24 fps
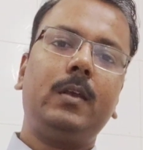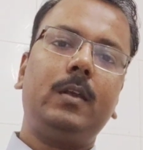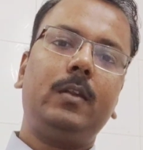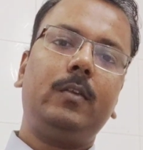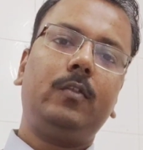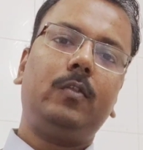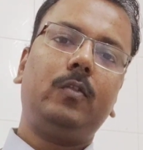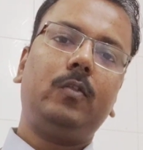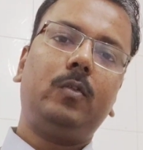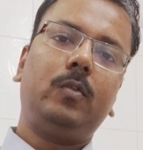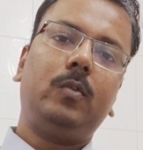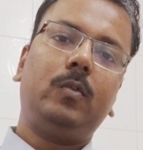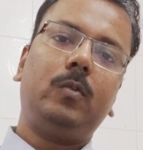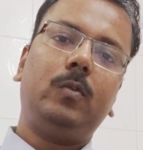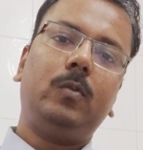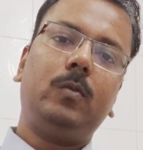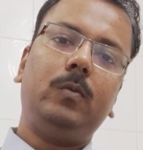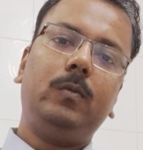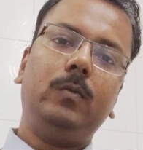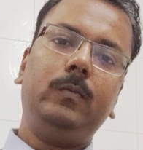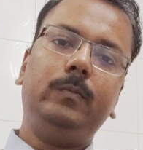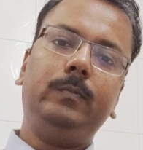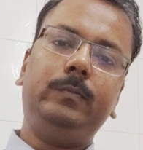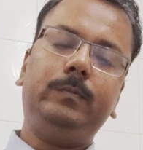
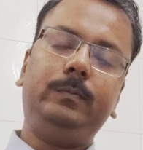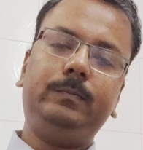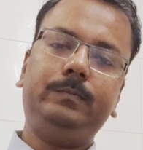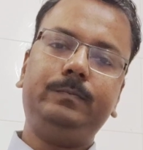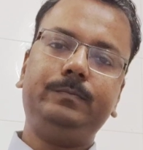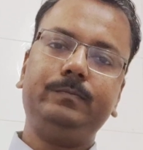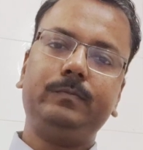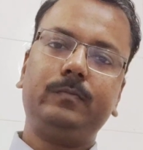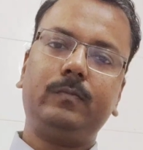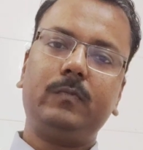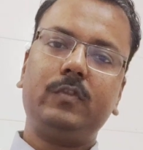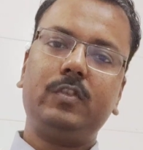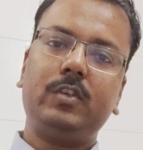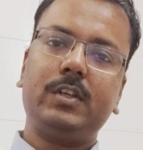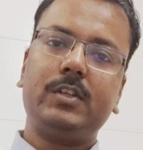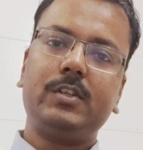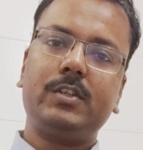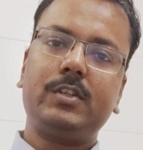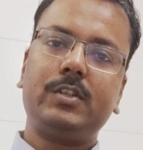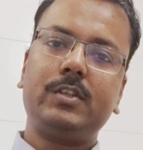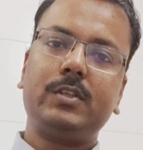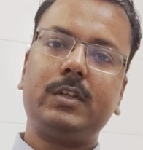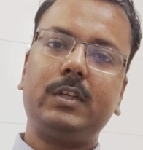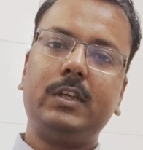So
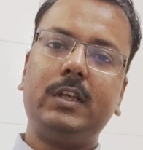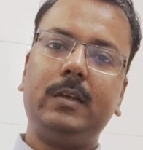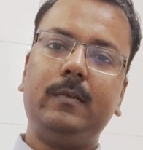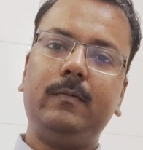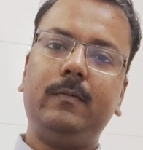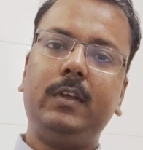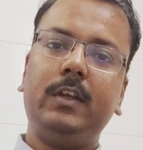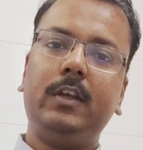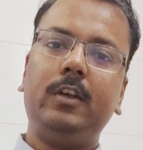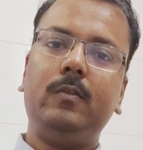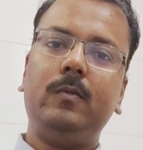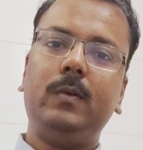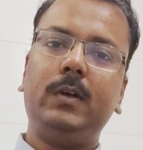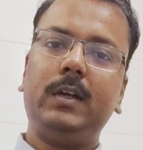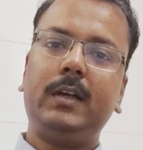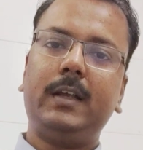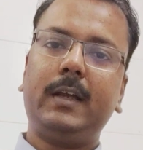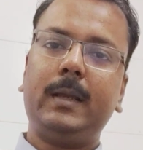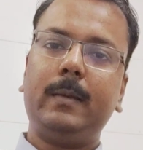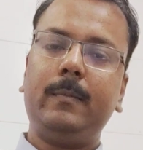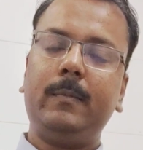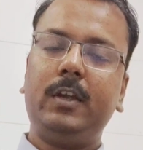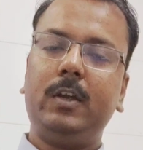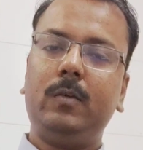just give equal
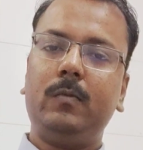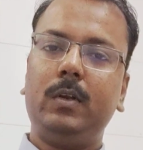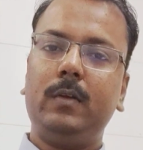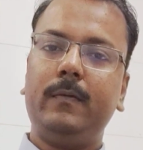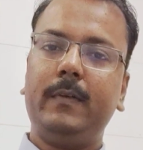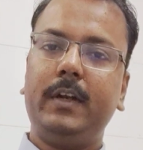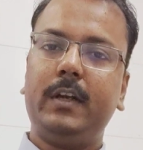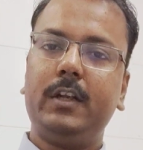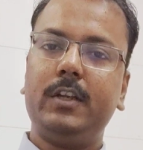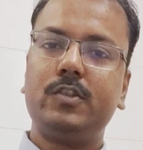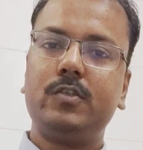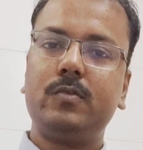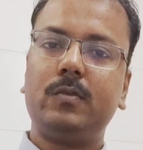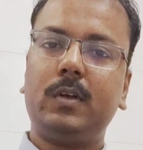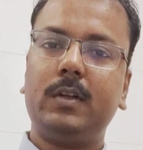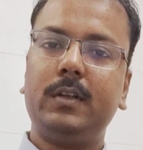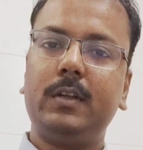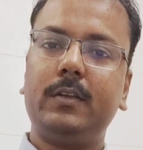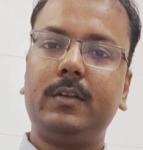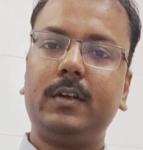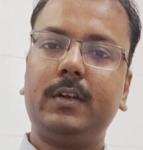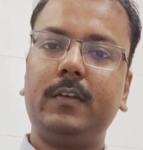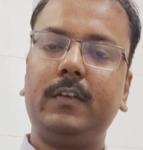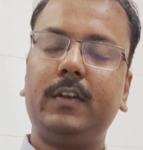time, equal weightage to all
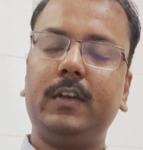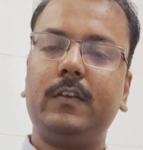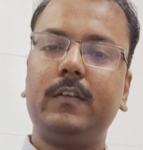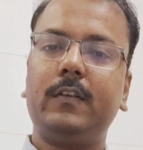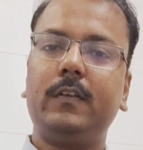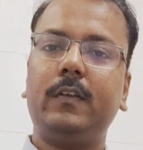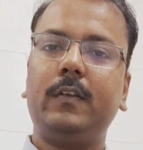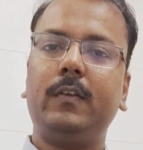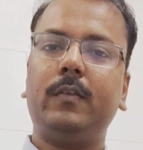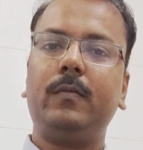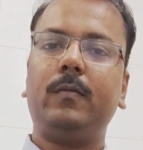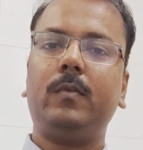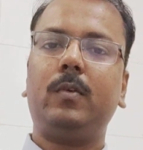the 3 sections.